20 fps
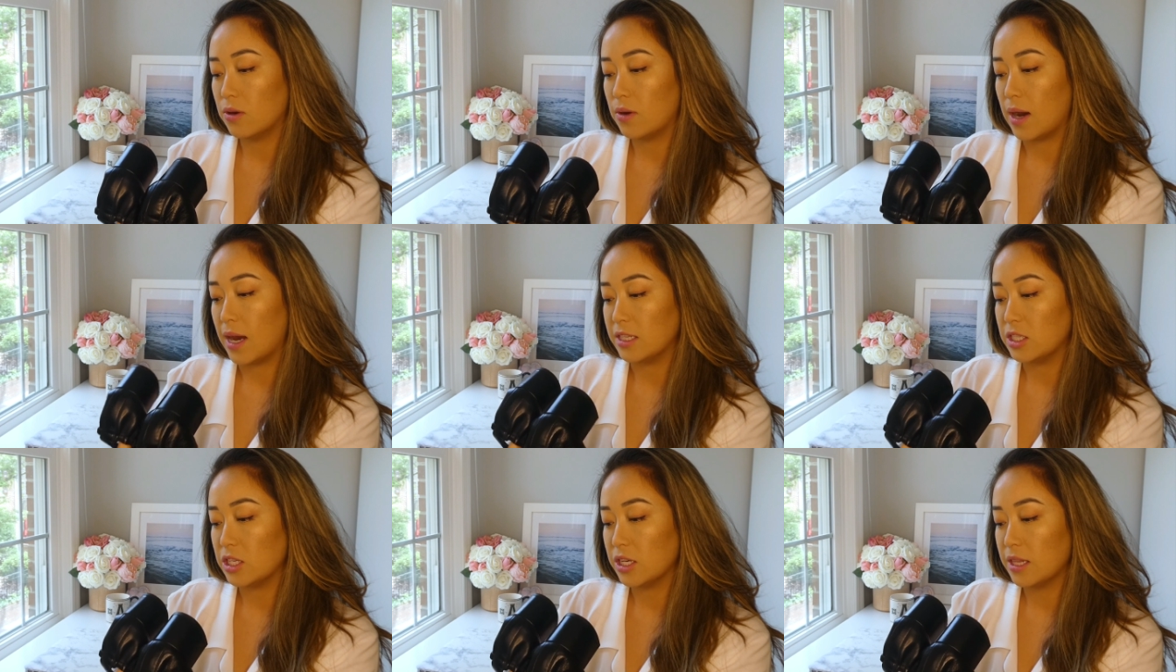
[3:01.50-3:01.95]

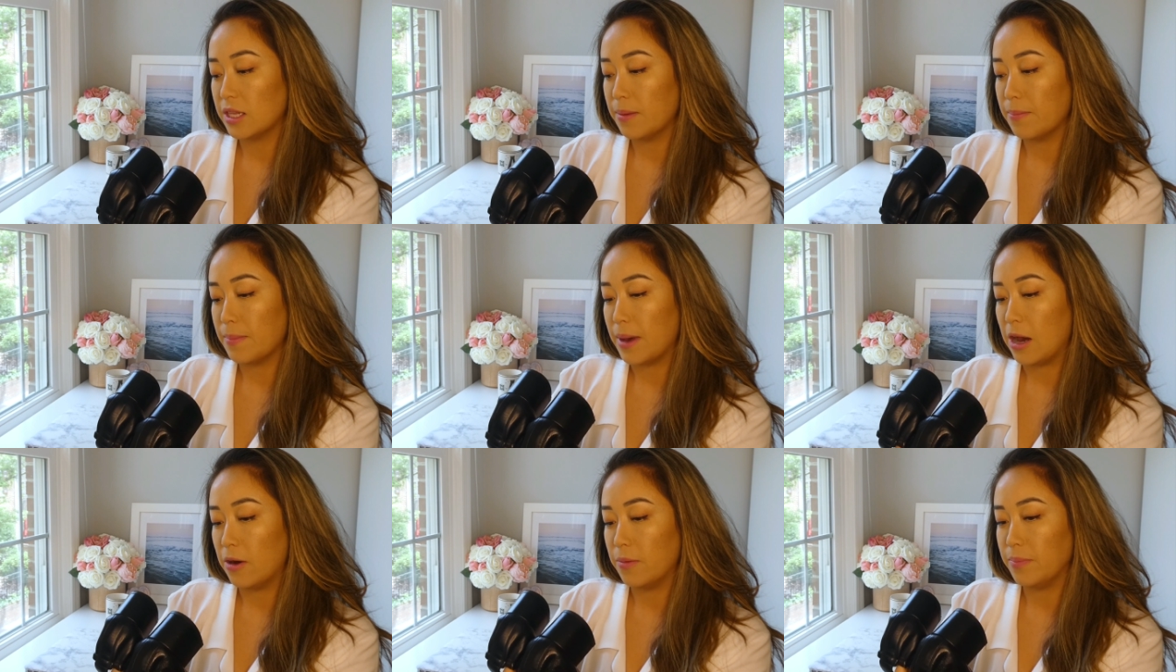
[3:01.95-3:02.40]
I took
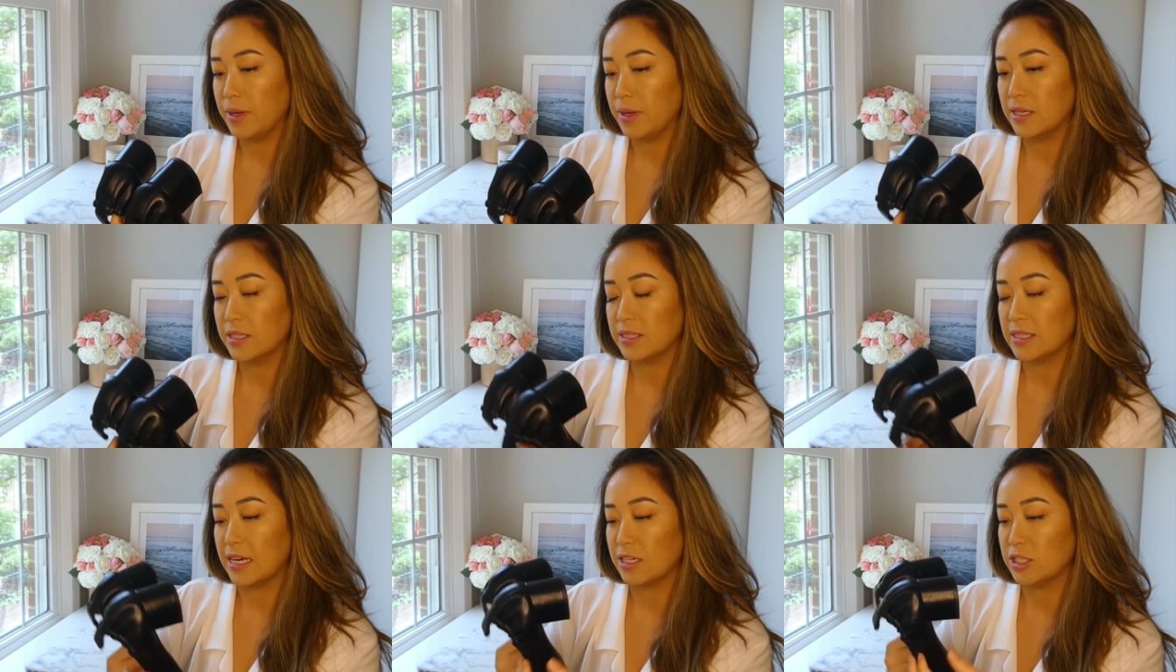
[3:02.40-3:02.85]
them out
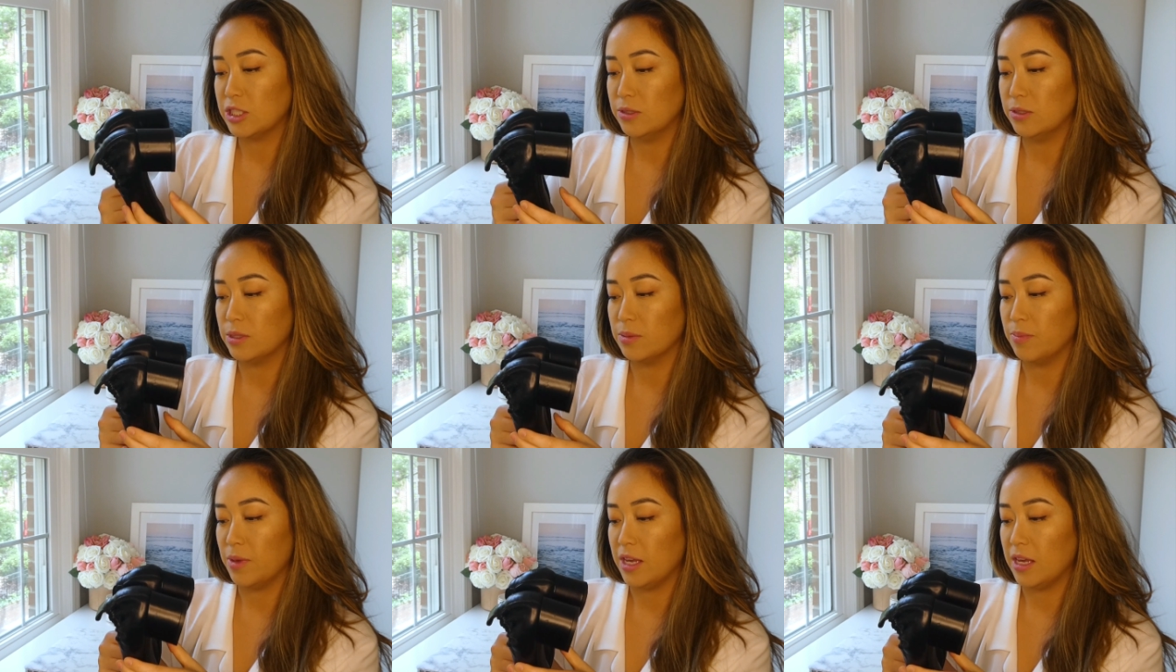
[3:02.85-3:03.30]
because actually it
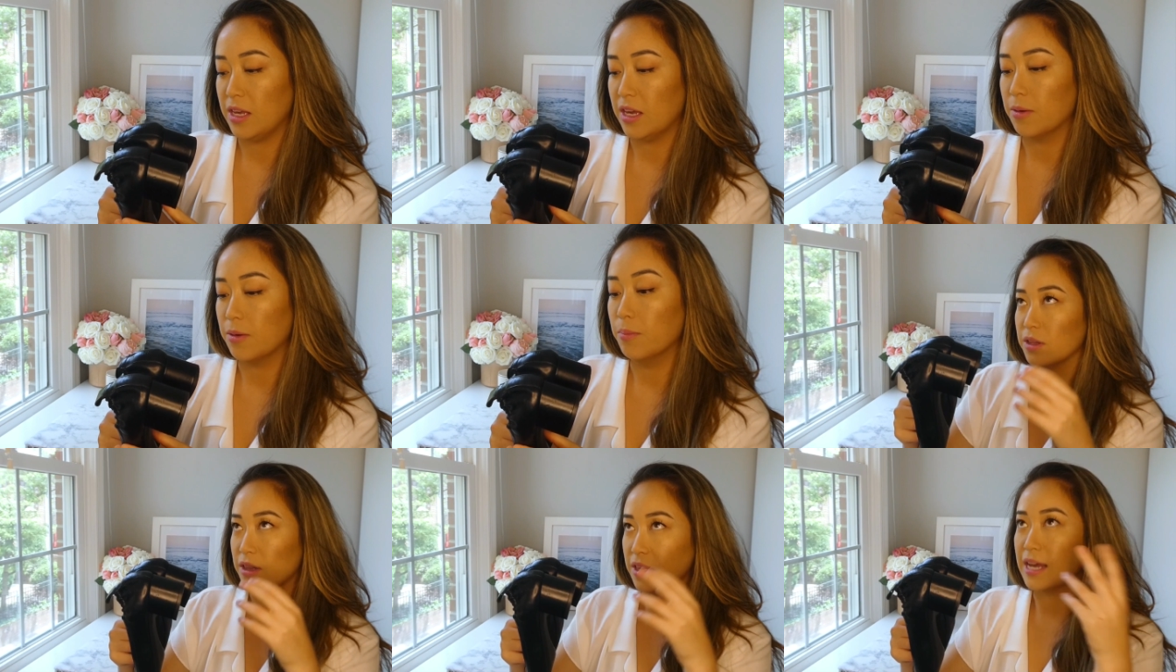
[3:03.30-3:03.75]
was making
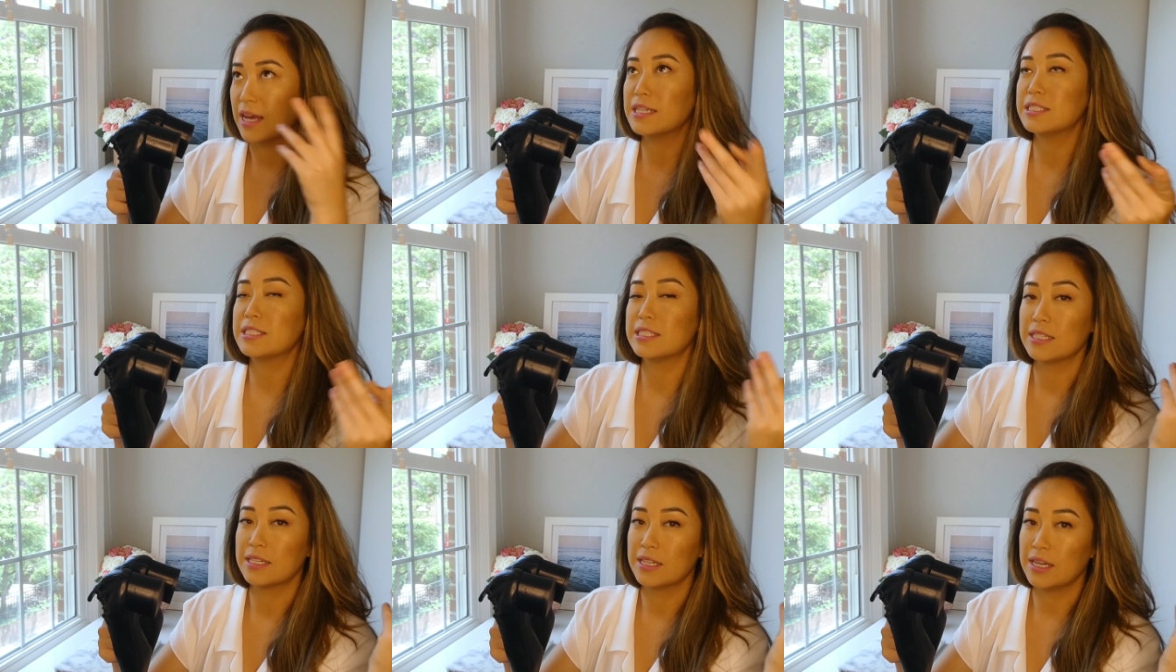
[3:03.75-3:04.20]
it
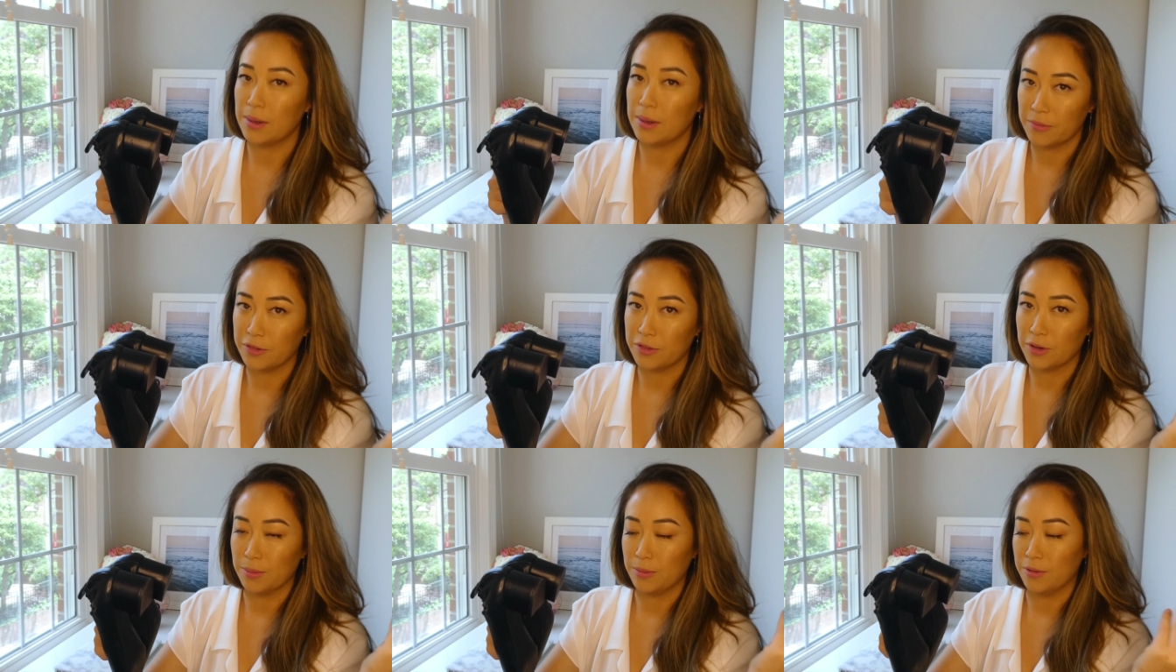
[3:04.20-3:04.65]
less
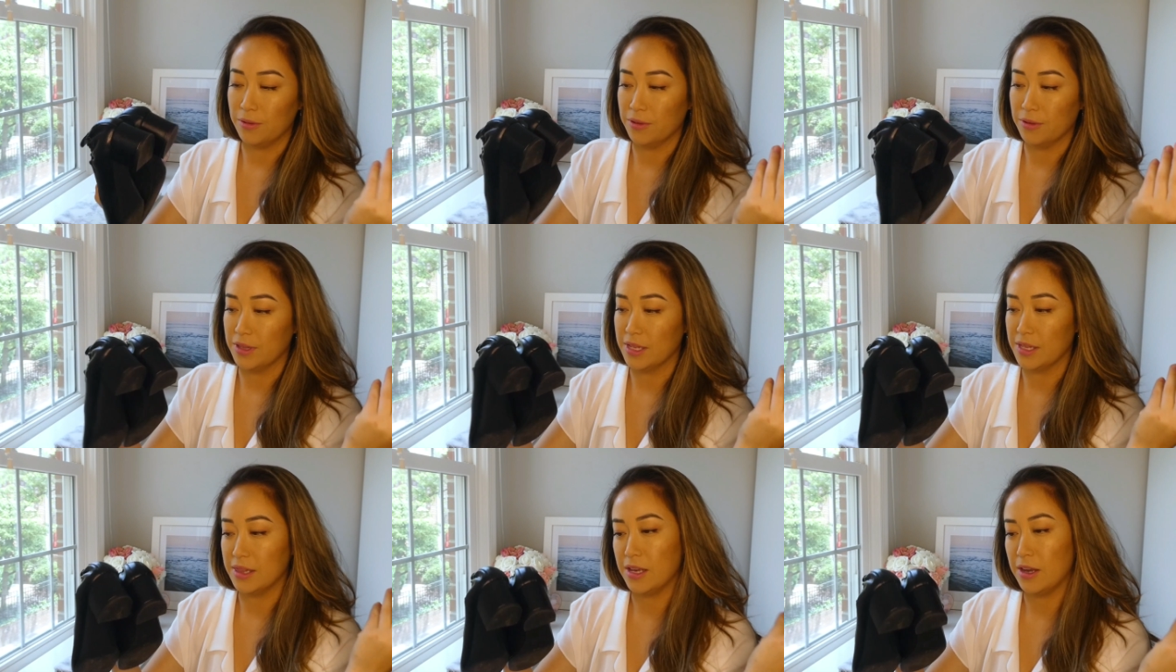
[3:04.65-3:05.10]
comfortable
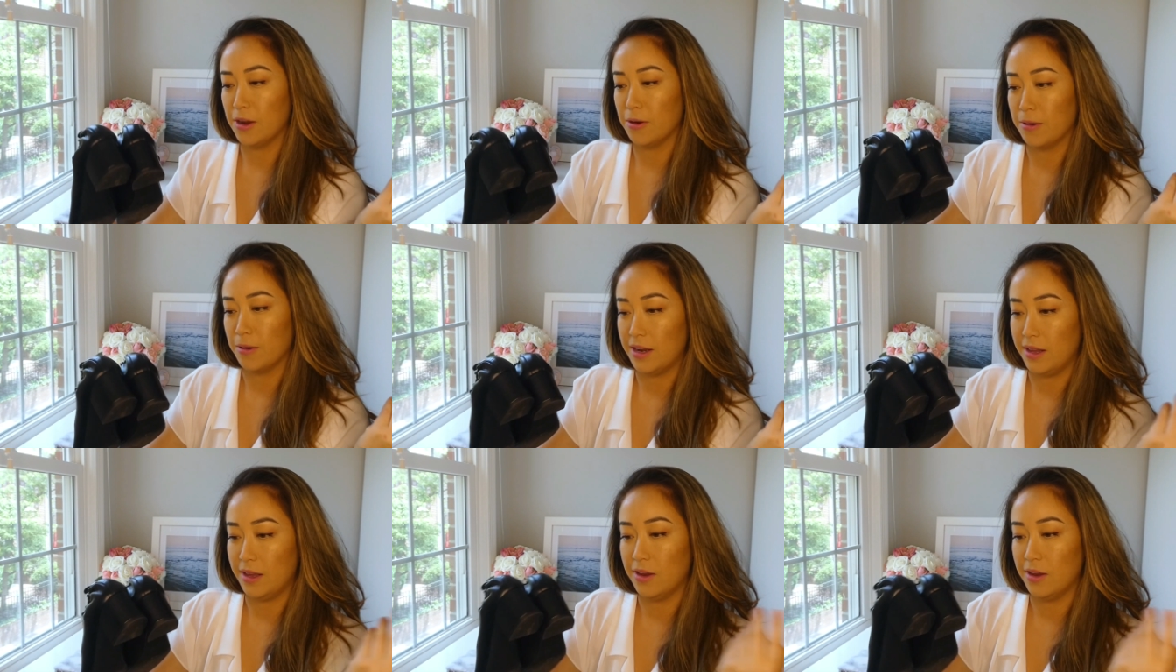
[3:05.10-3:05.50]
than they already